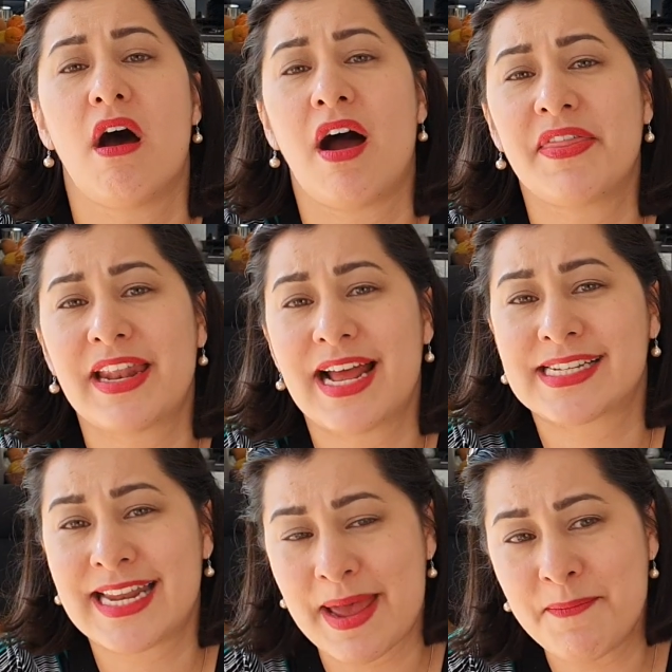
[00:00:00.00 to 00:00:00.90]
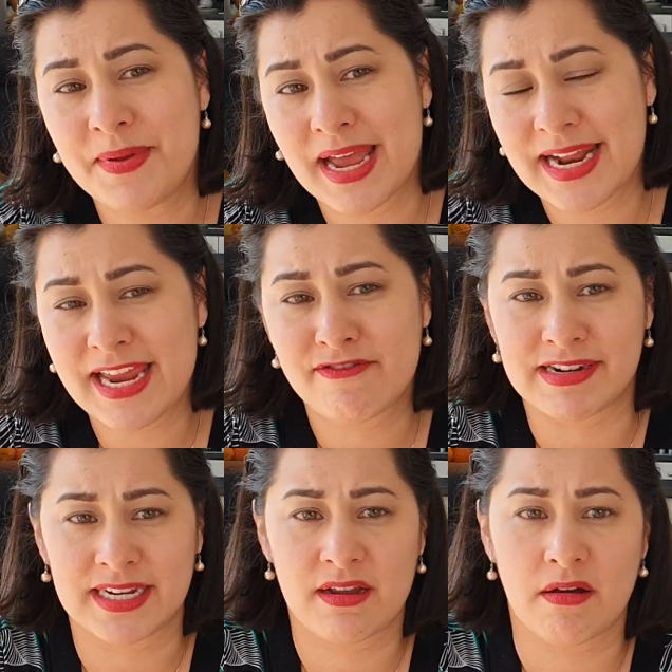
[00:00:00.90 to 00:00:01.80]
I then had an MBNA
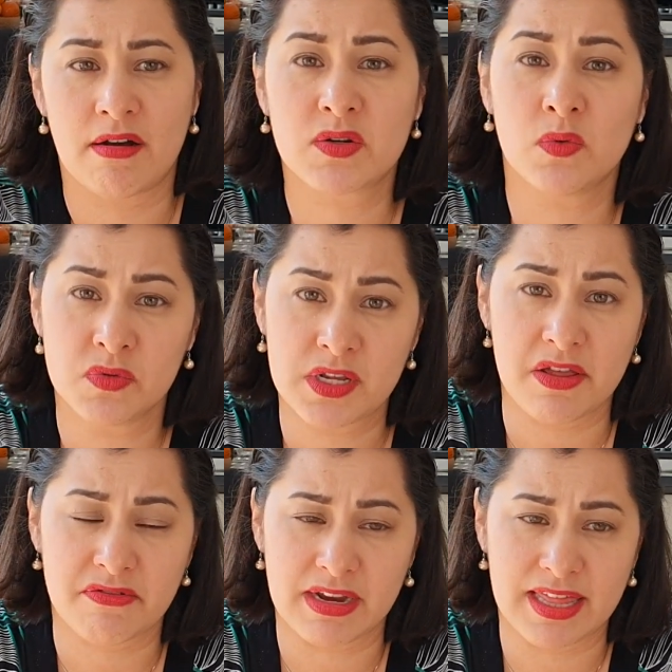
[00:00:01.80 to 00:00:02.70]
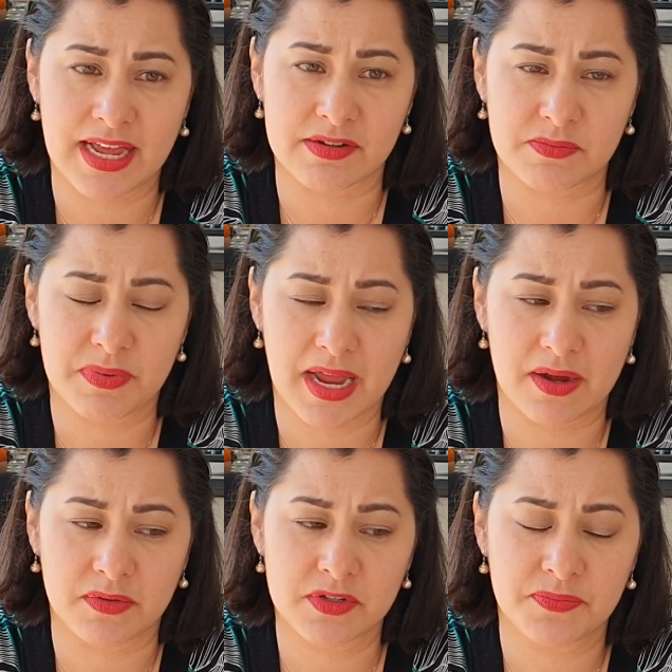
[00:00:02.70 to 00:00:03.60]
credit card, also
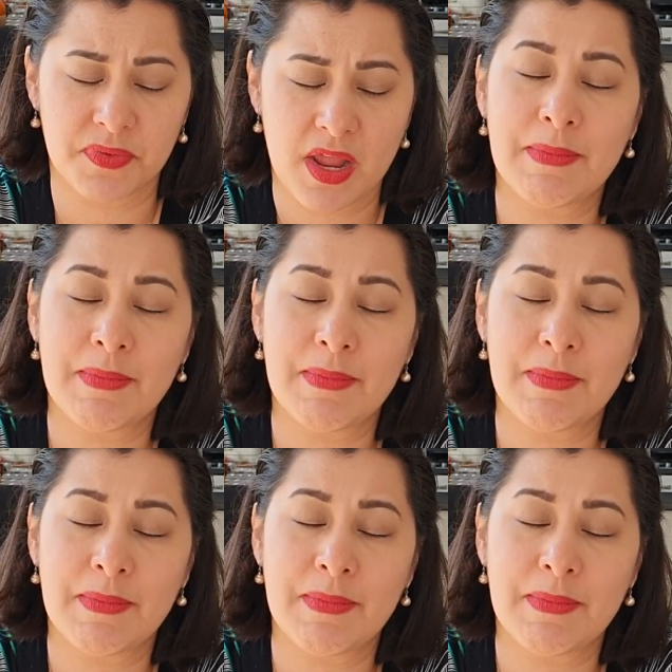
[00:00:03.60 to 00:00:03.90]
£3,000.